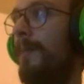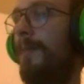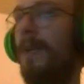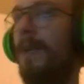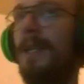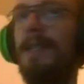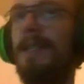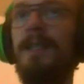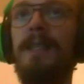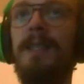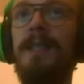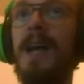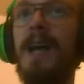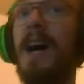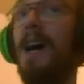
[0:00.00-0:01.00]
because this
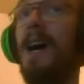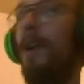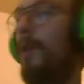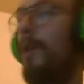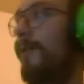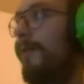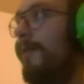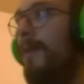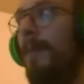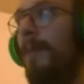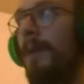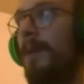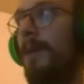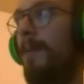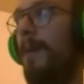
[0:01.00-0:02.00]
is a lot of
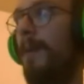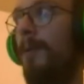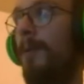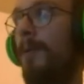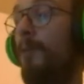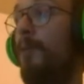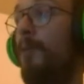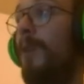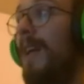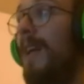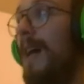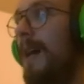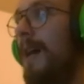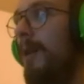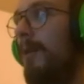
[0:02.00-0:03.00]
ability power, really
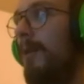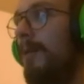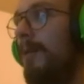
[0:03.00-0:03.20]
a lot.